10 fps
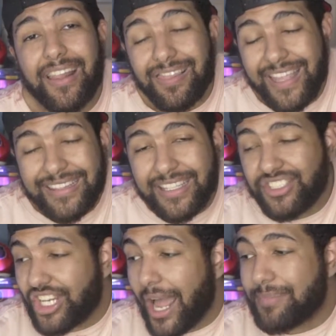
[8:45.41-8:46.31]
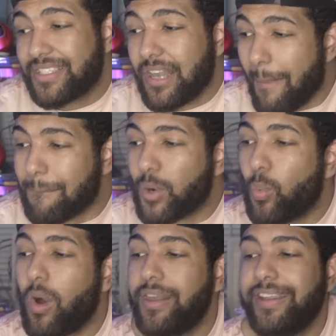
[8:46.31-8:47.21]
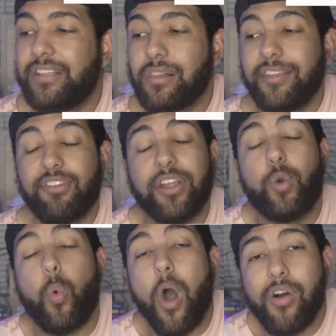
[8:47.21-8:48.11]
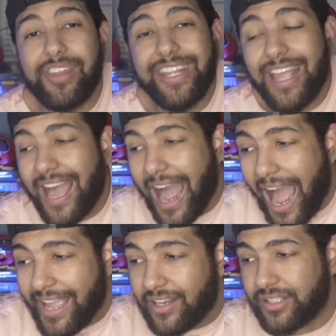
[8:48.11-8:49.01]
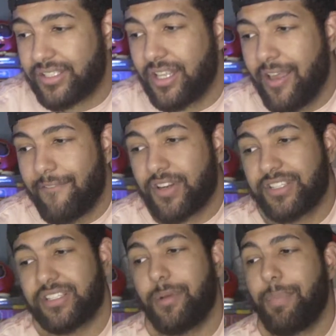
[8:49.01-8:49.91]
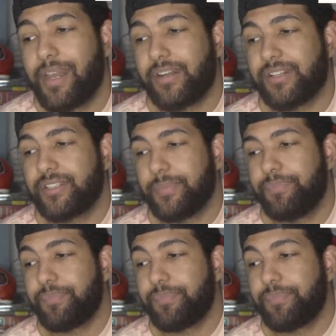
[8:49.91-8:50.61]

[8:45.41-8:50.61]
LinkedIn Jobs number one in delivering quality hires versus competitors.